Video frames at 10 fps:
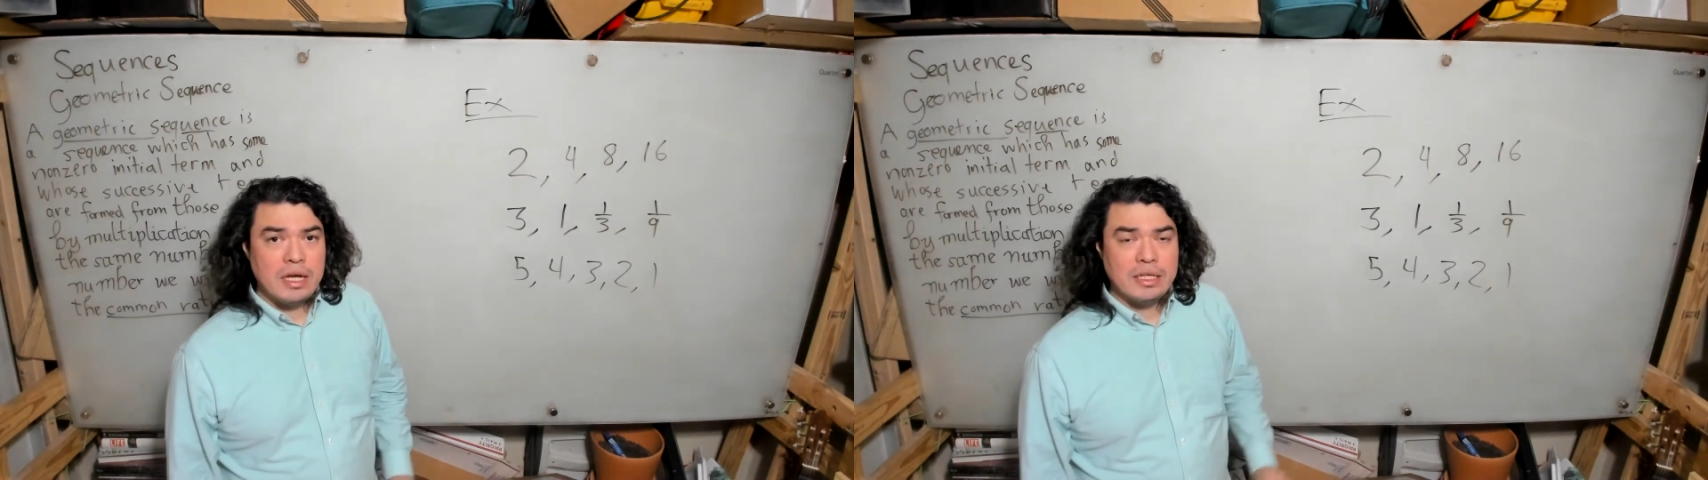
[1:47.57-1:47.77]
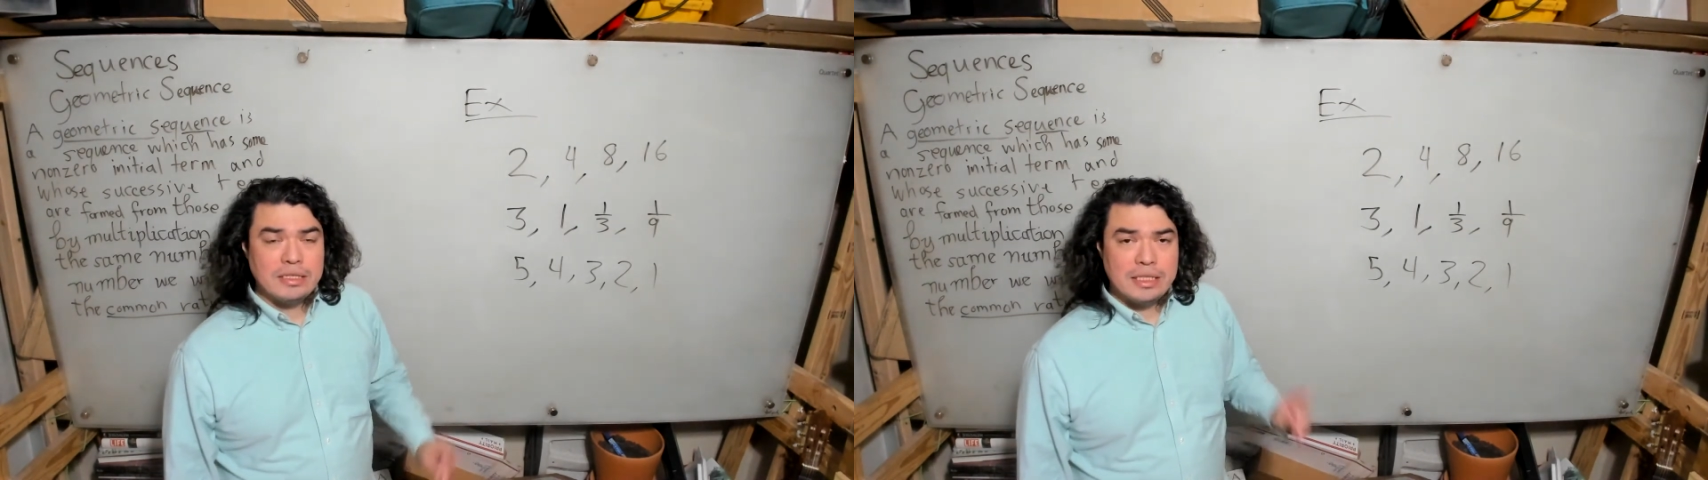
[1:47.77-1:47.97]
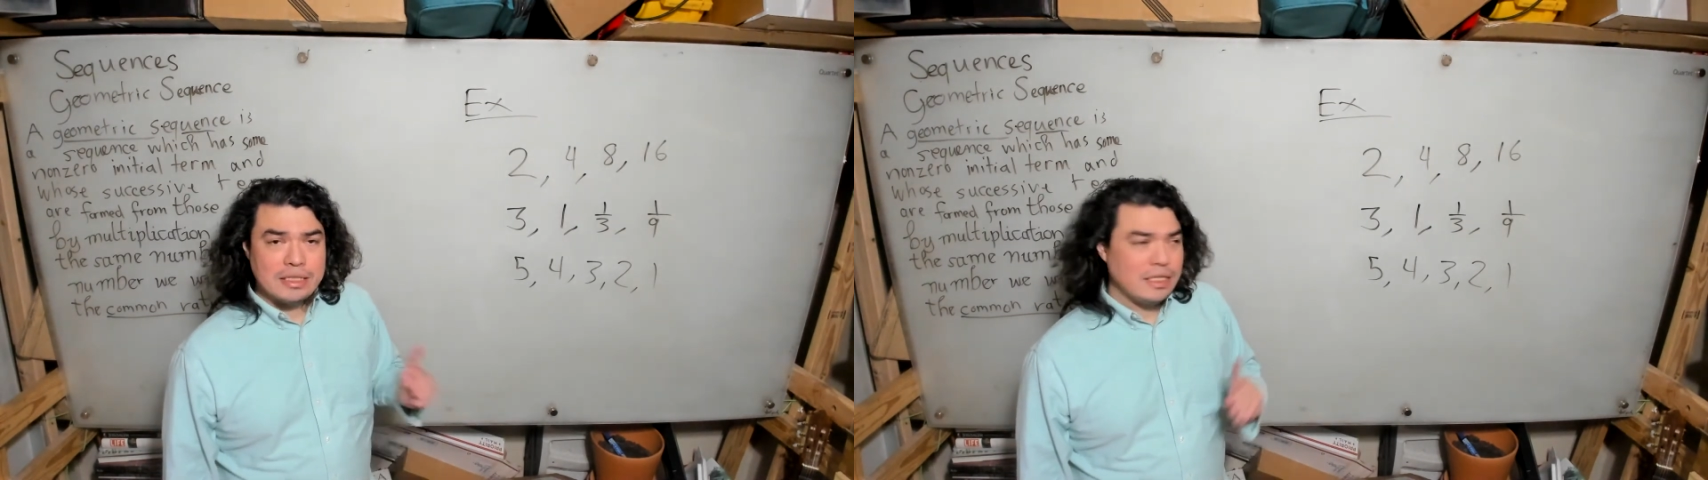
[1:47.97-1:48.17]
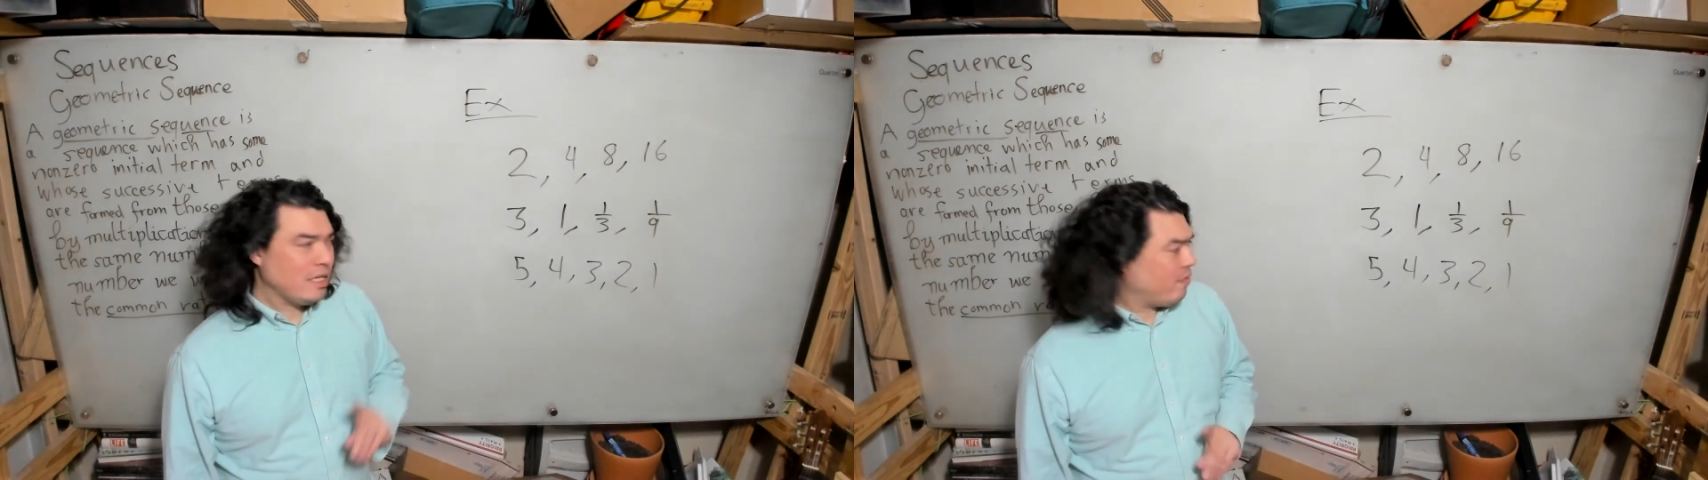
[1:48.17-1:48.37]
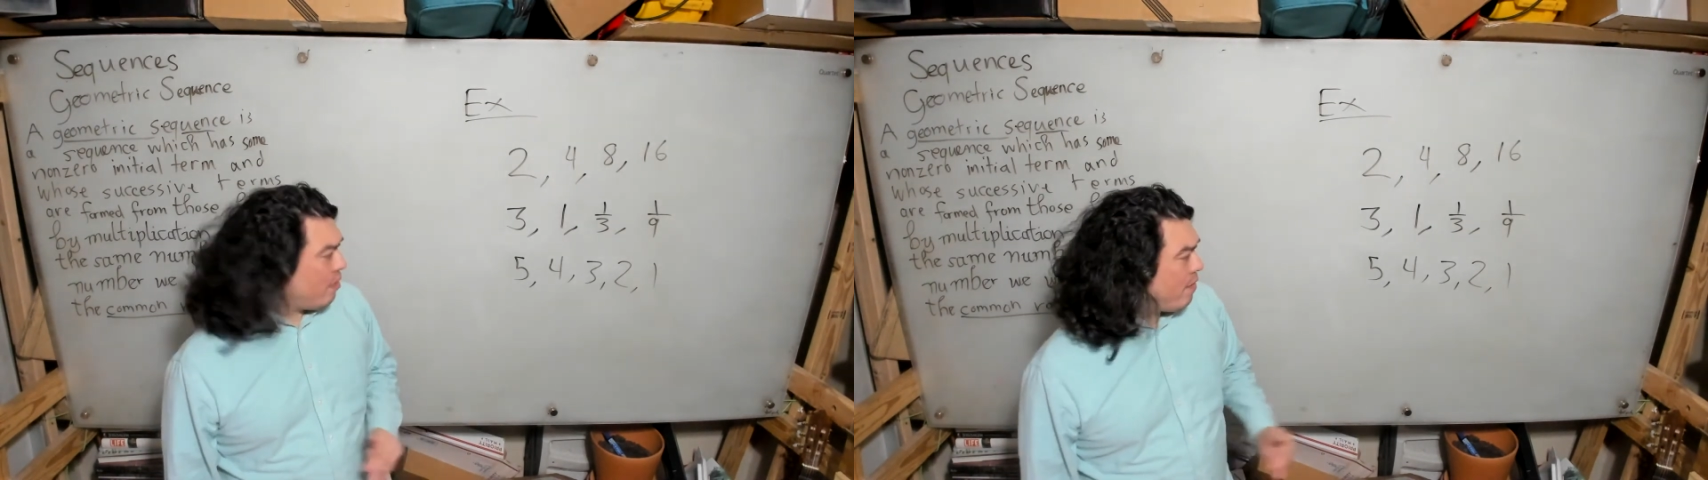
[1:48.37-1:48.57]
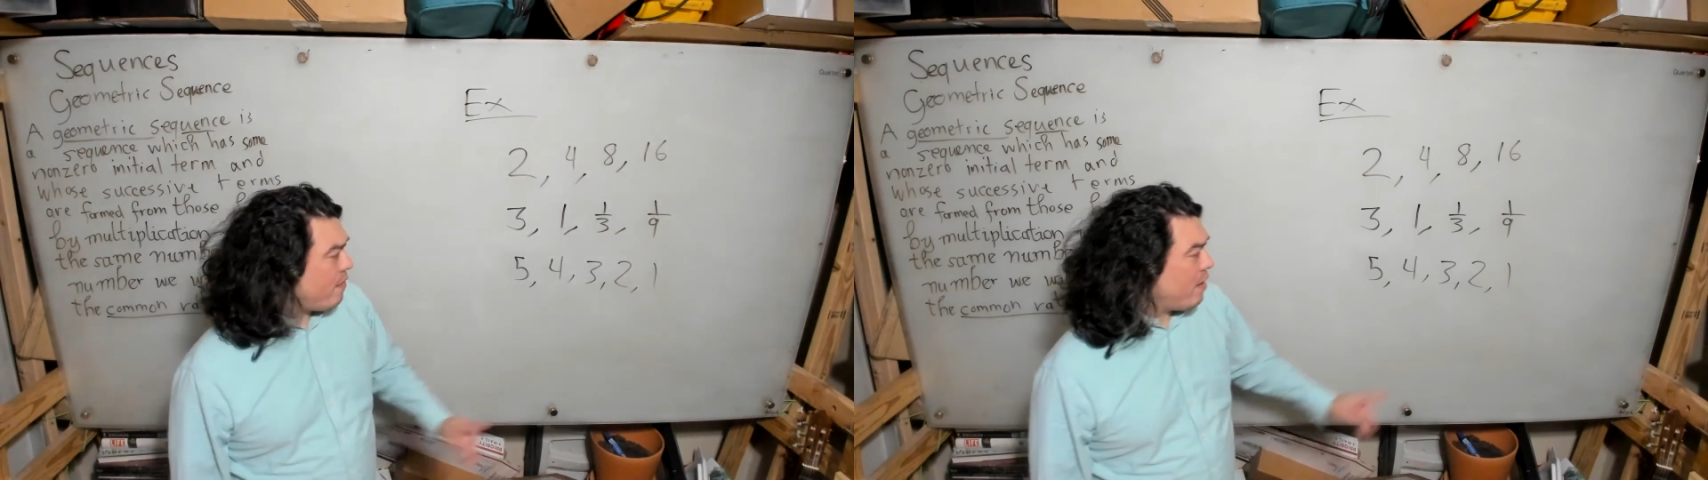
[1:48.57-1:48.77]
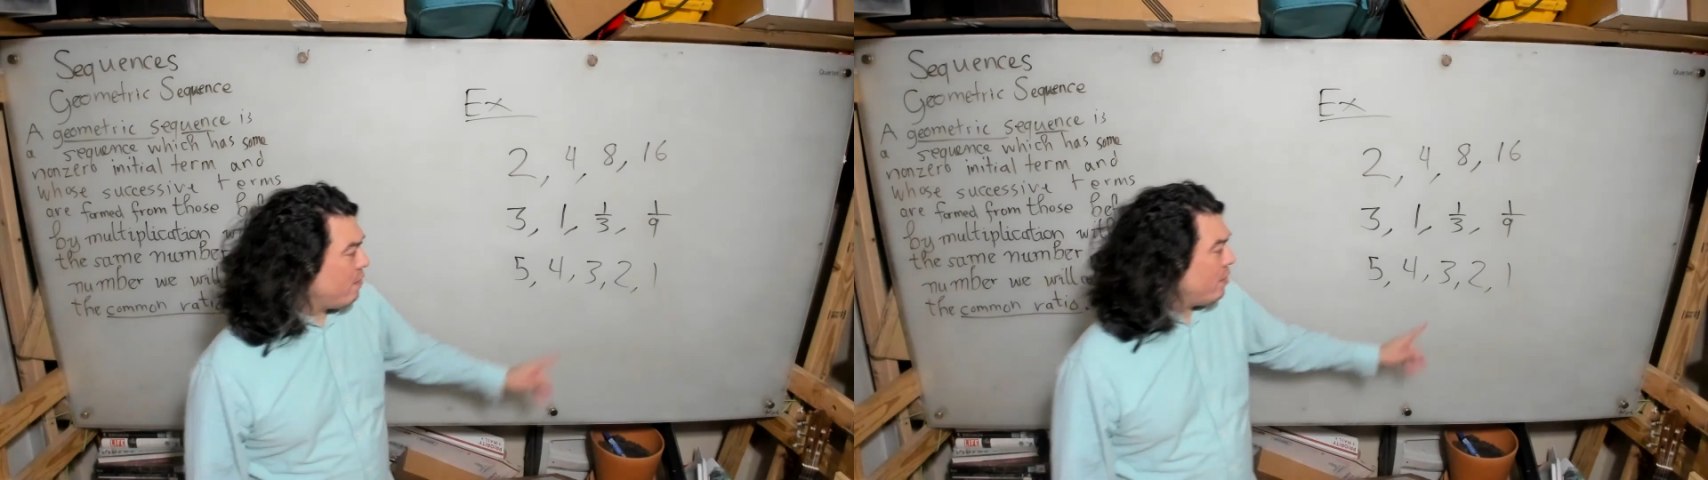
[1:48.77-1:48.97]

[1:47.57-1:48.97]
16 divided by 5